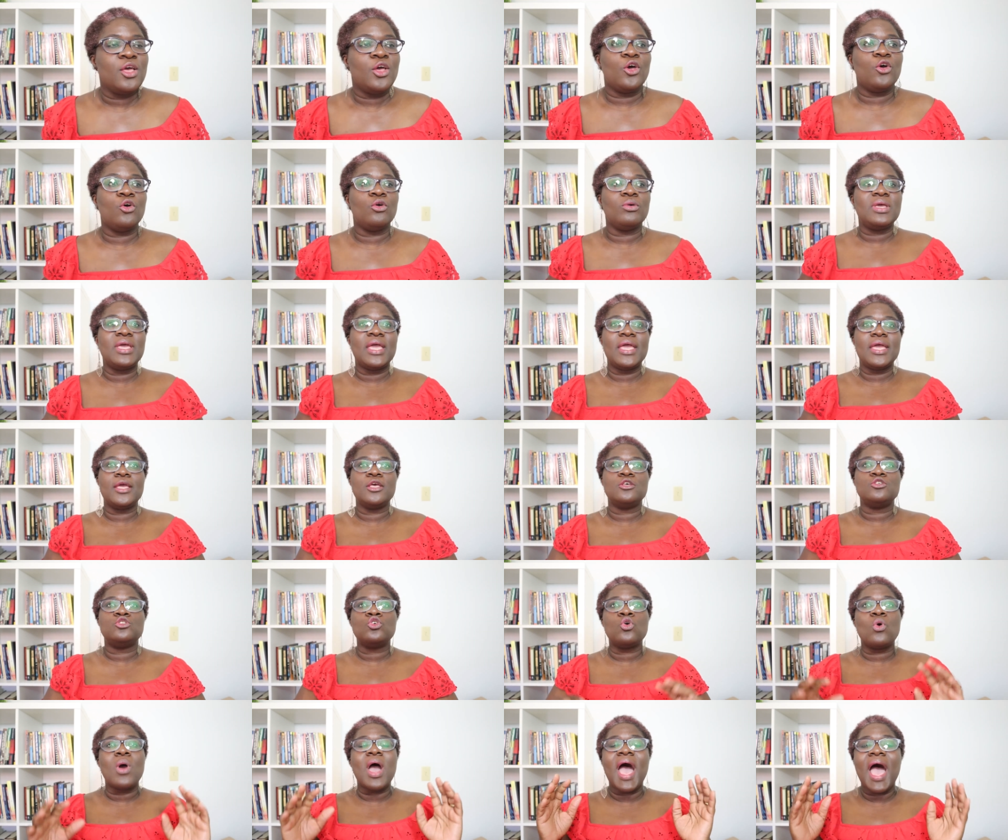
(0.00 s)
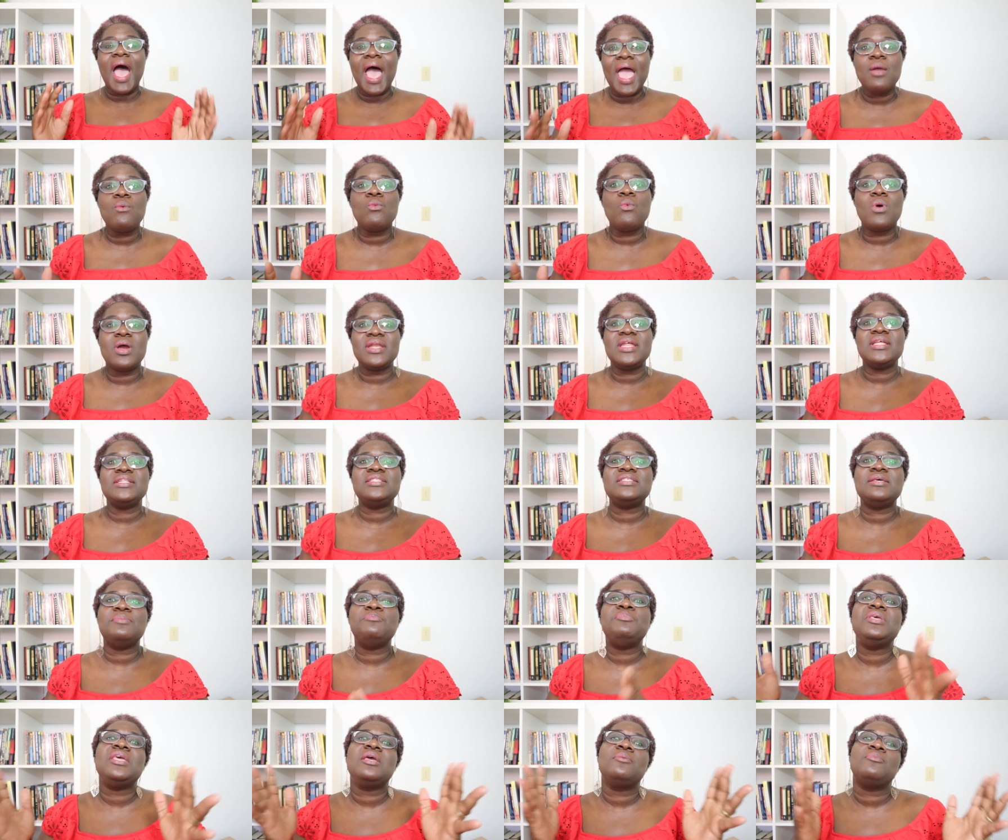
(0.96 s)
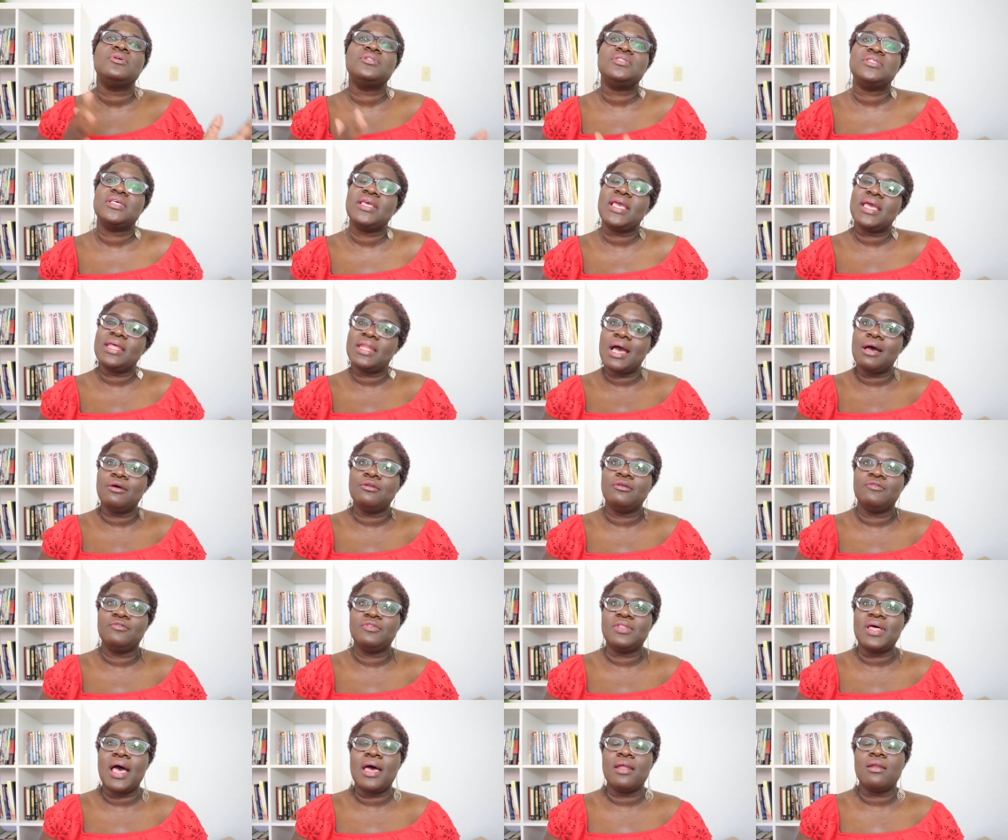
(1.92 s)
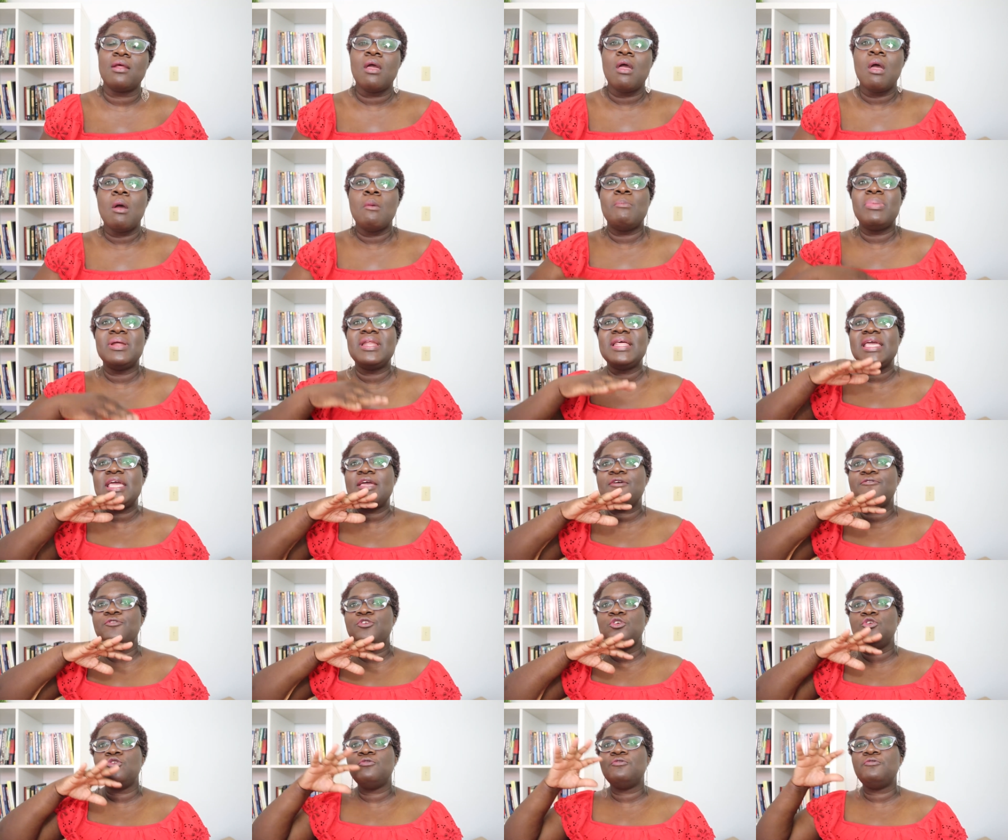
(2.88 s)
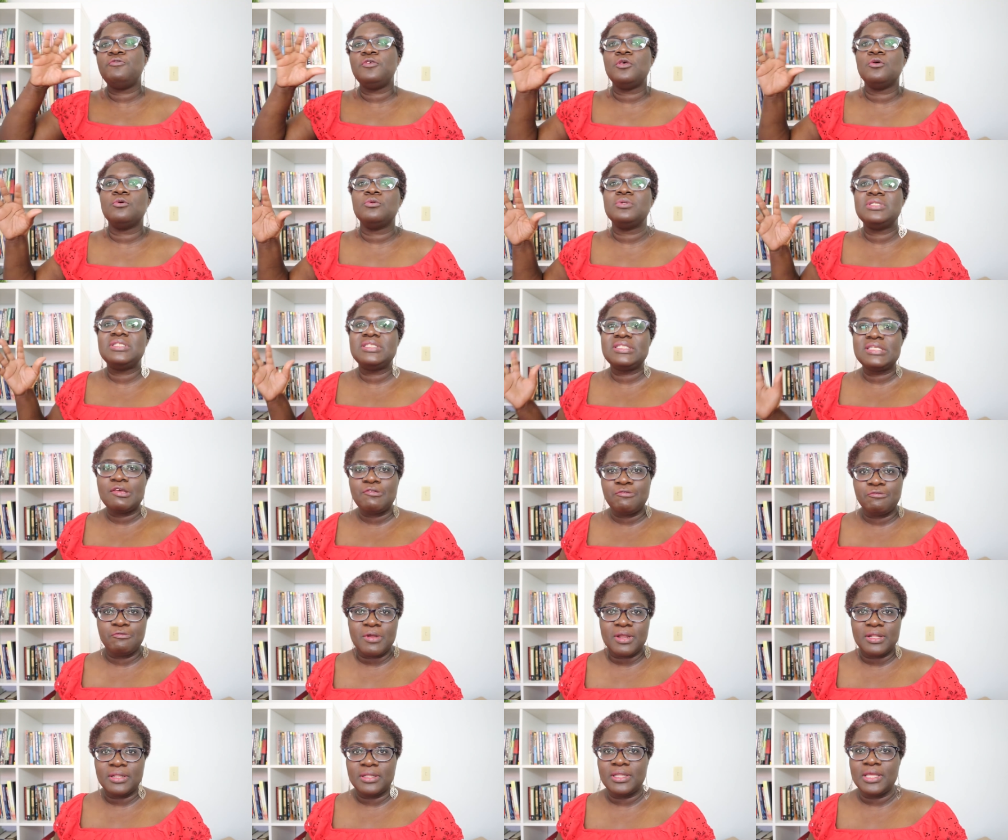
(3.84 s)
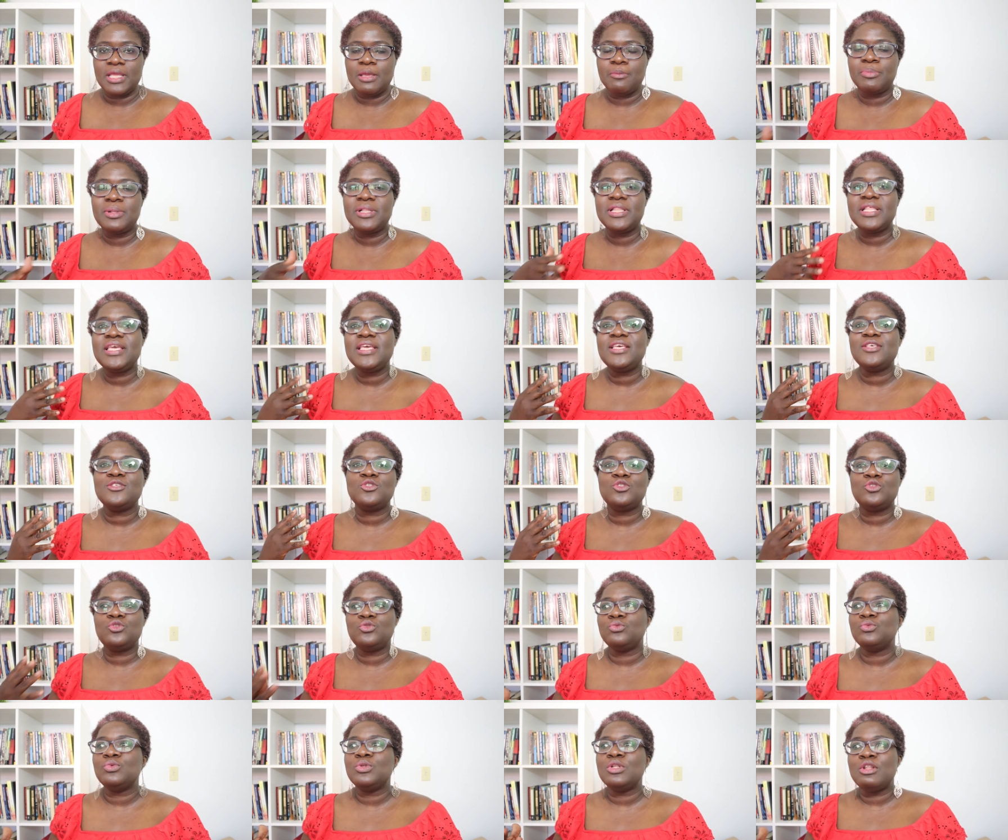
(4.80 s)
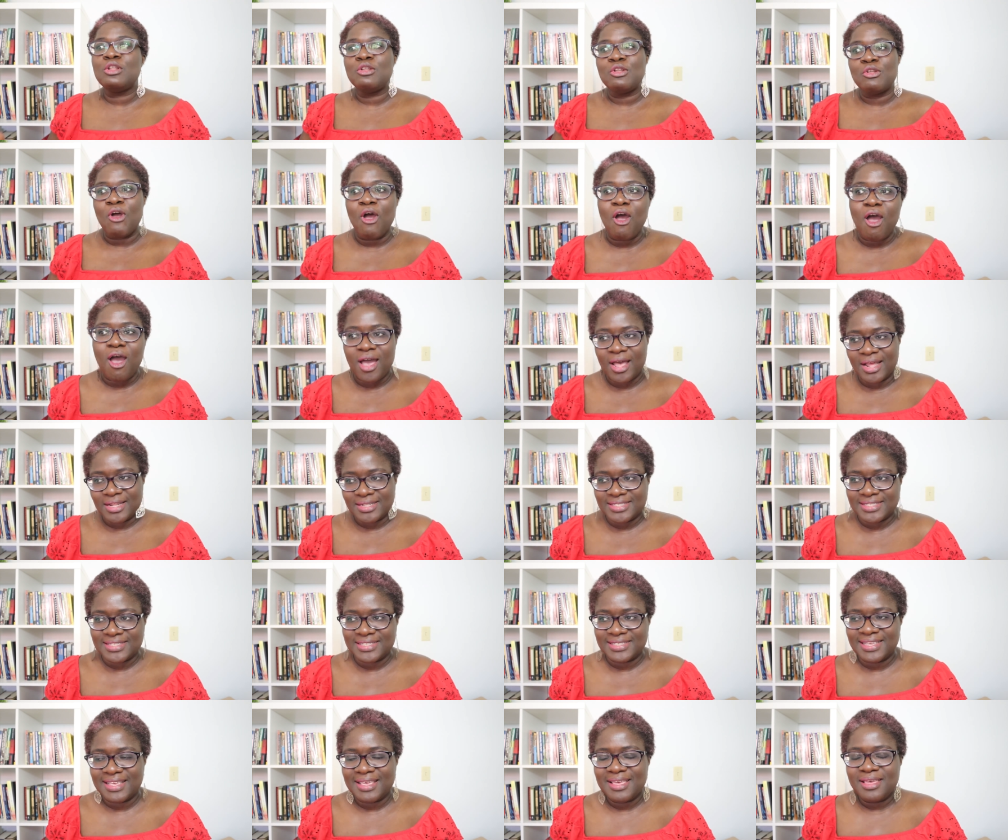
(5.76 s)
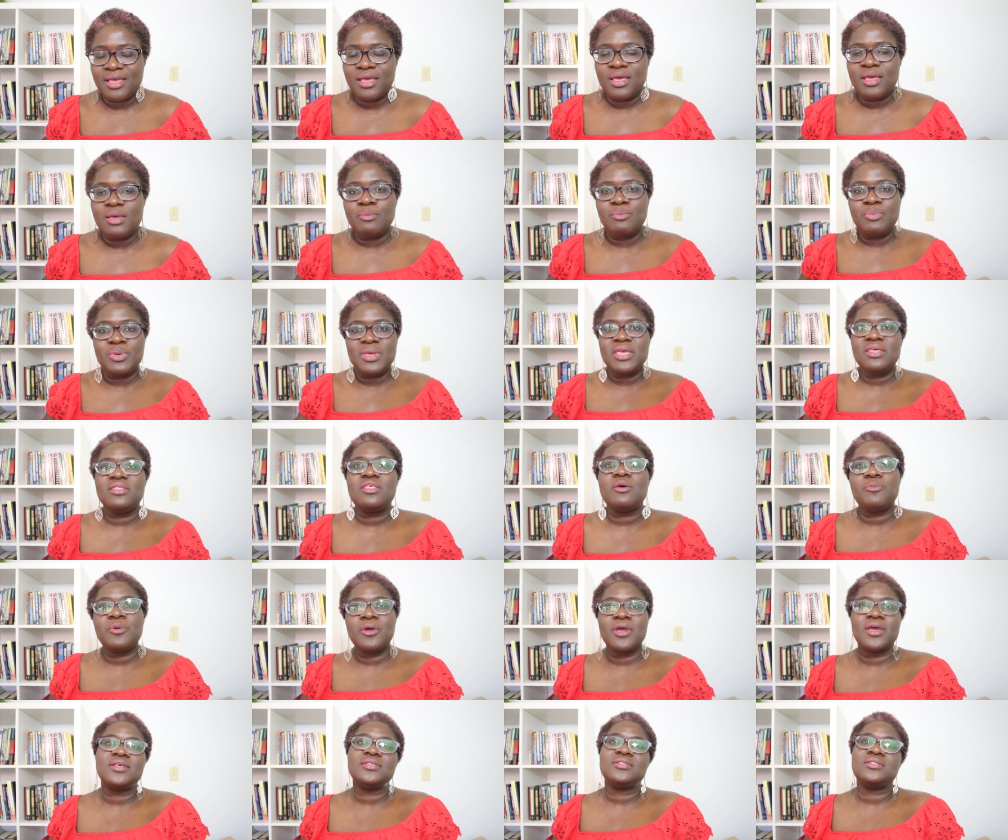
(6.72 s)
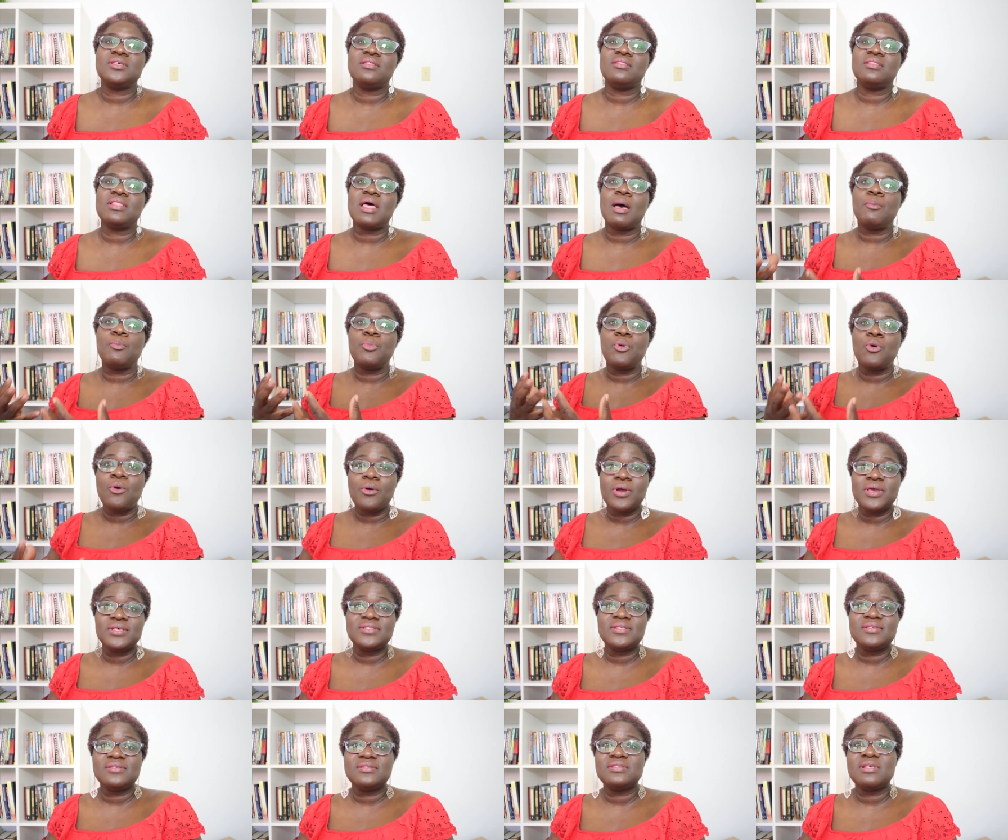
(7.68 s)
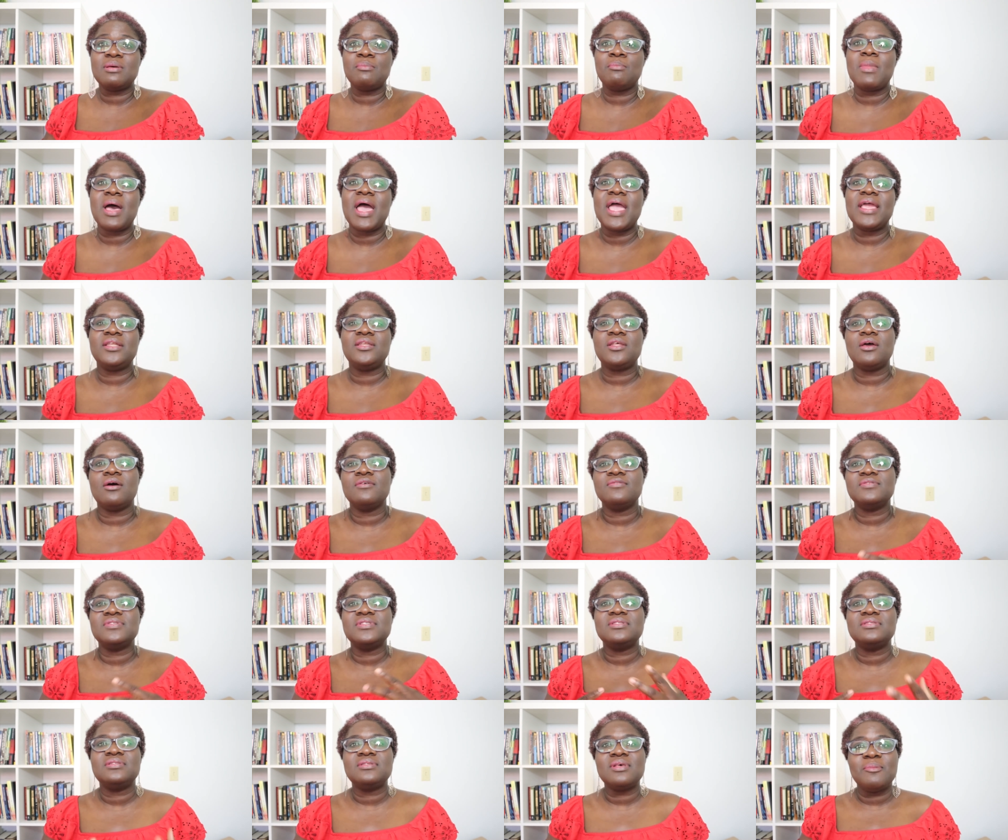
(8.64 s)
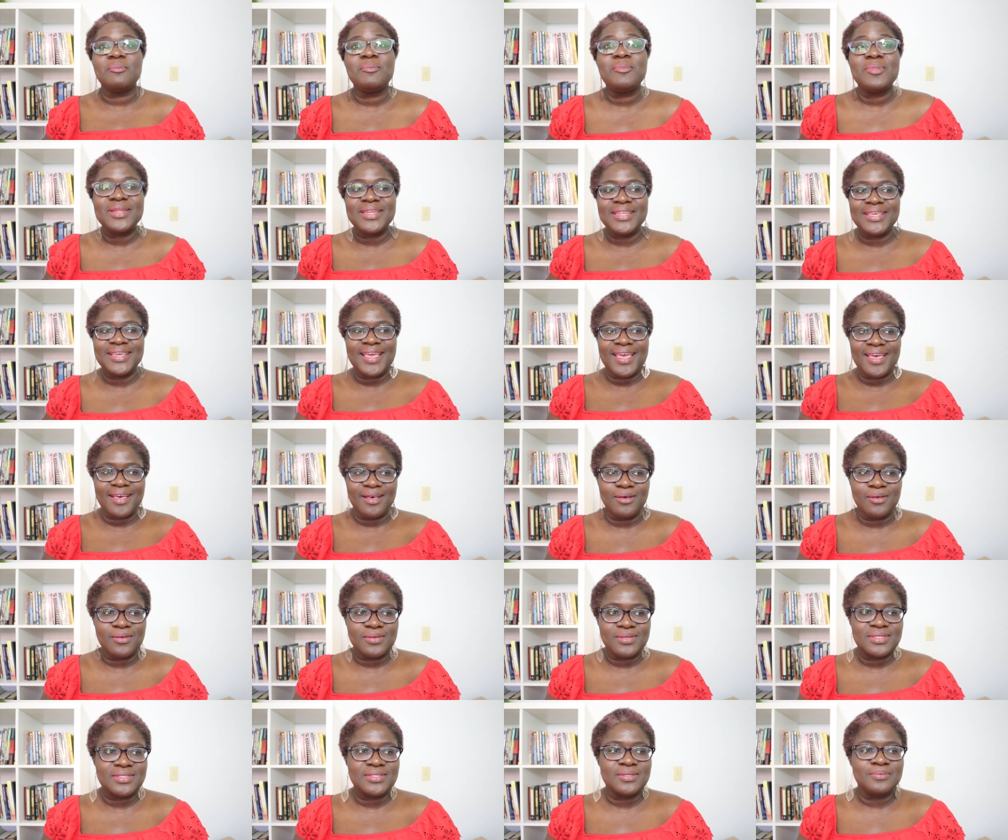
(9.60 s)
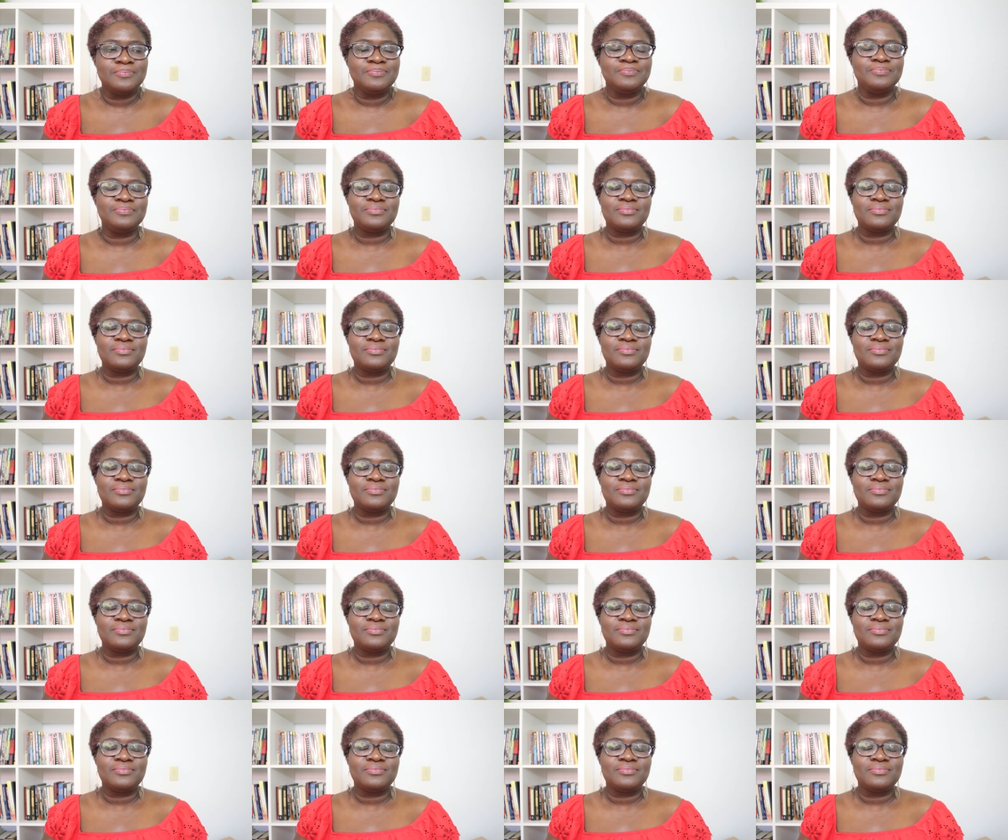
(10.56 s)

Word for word: Okay, so I wanted to be able to get out of that. But if you feel differently, please do not be the person that poisons the mind of somebody else